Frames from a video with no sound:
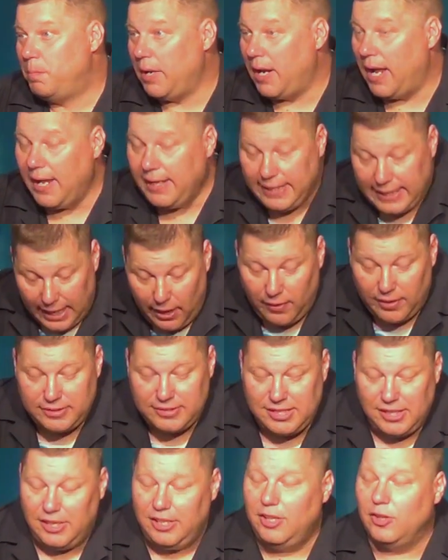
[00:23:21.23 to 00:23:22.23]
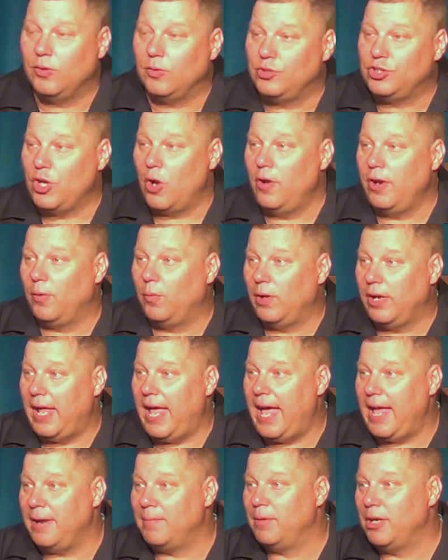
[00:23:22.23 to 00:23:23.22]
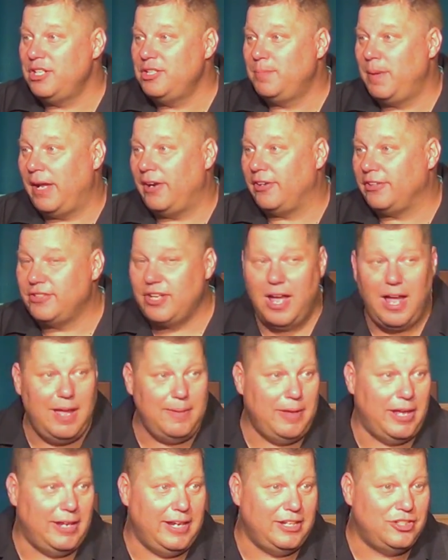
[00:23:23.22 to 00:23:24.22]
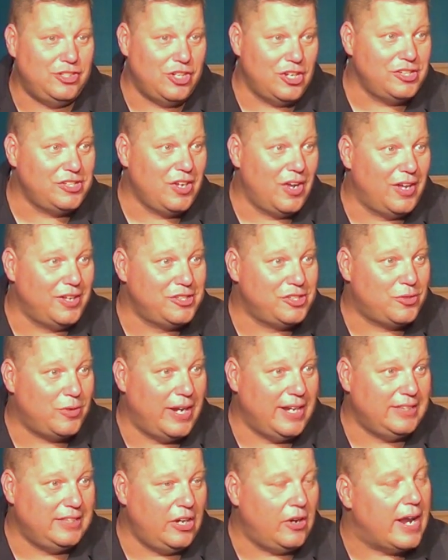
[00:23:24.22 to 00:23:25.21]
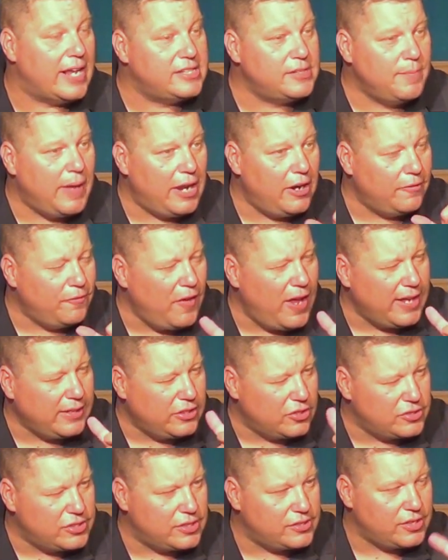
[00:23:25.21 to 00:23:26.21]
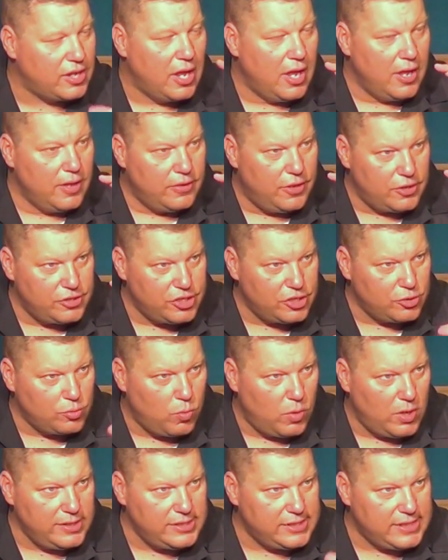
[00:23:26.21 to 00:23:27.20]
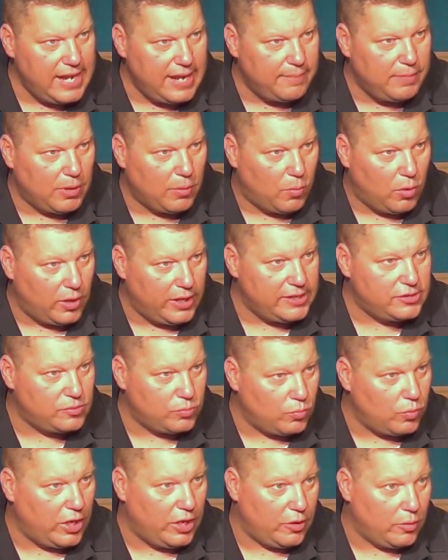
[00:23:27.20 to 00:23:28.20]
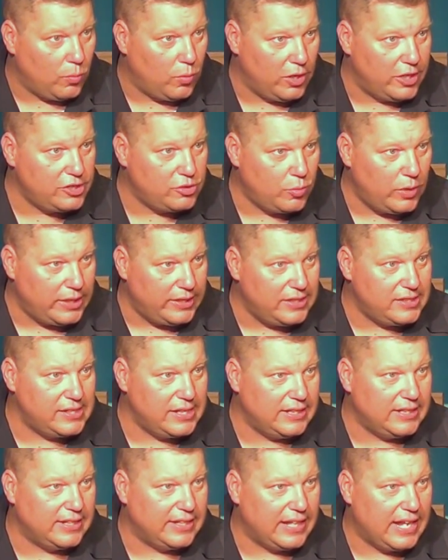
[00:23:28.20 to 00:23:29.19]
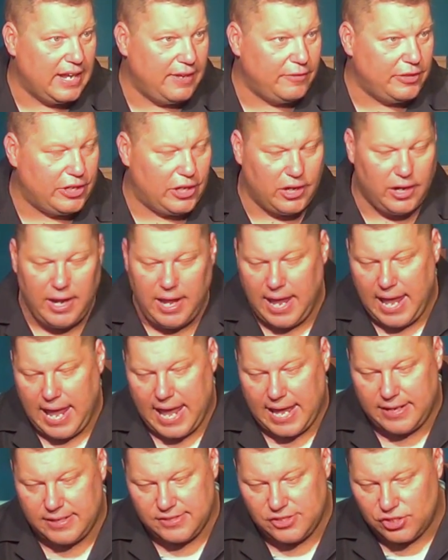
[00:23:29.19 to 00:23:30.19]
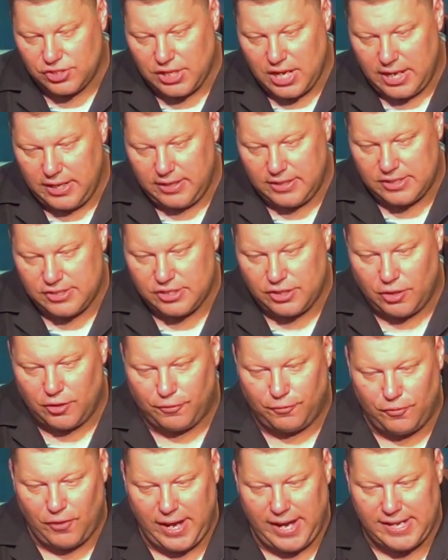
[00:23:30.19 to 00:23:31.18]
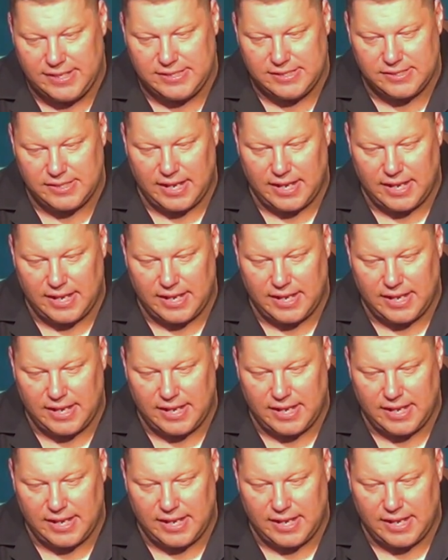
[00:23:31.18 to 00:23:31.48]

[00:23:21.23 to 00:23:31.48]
But I guarantee you, Jonah would have had a much better time had he just gone straight there. As a matter of fact, there's this there's this one statement where he's where he's witnessing to the governor, and it's just kind of this little phrase.